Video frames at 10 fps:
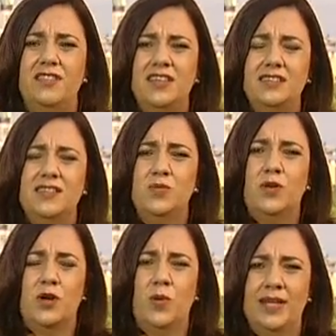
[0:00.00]
This is
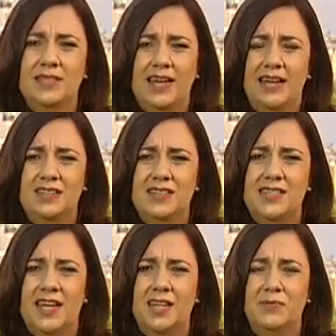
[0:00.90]
what Queenslanders are
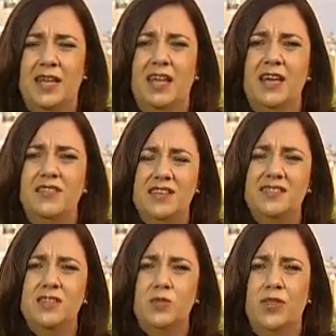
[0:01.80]
telling me. This
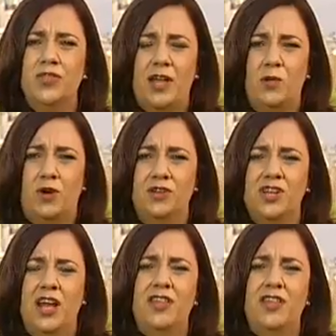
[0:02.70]
is what they want.